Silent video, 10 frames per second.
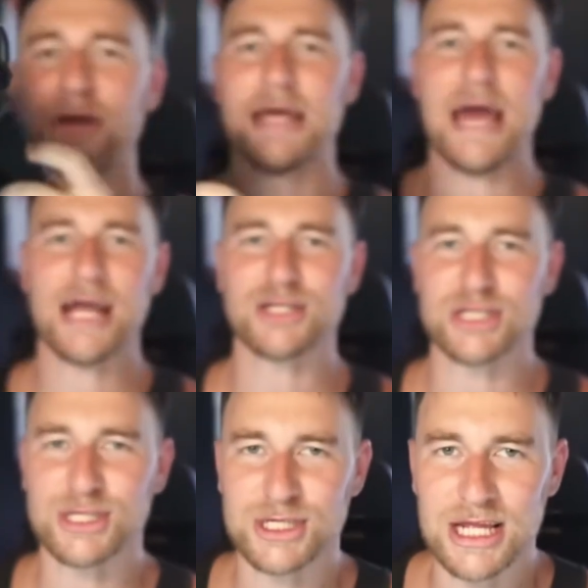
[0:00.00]
can actually
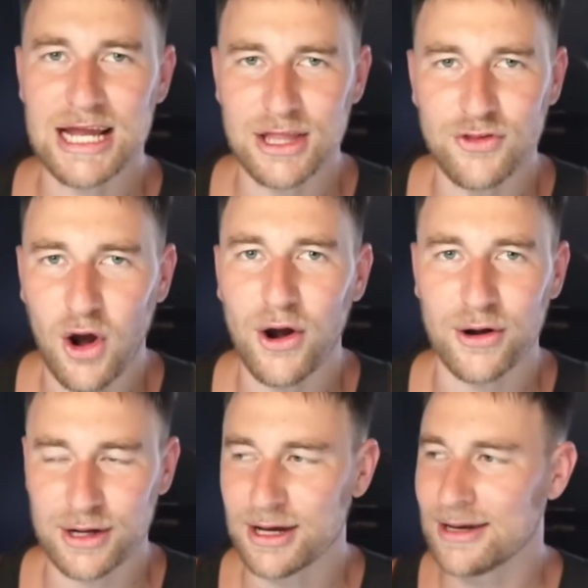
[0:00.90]
see in the dark
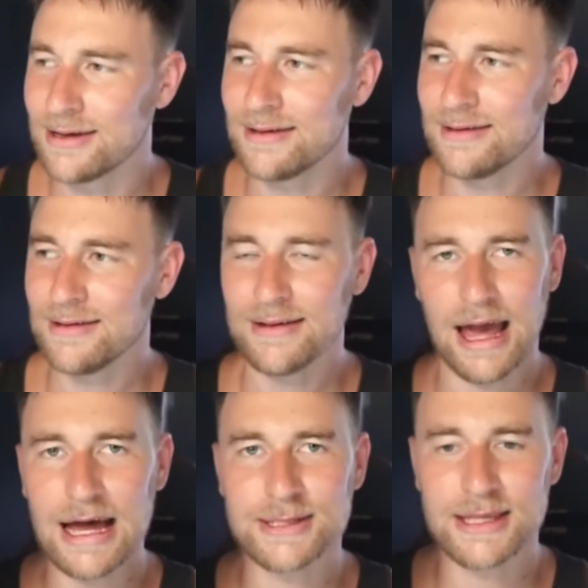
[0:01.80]

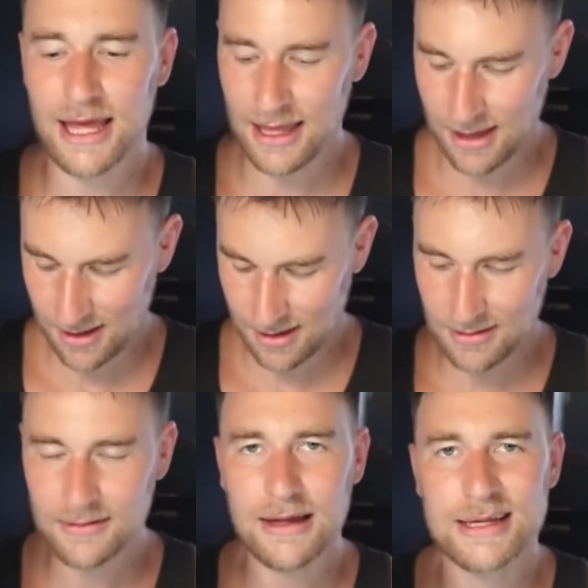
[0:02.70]
as they
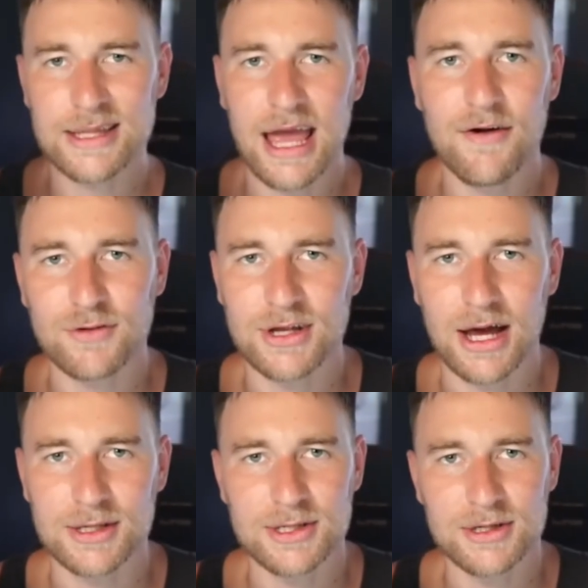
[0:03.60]
advertise.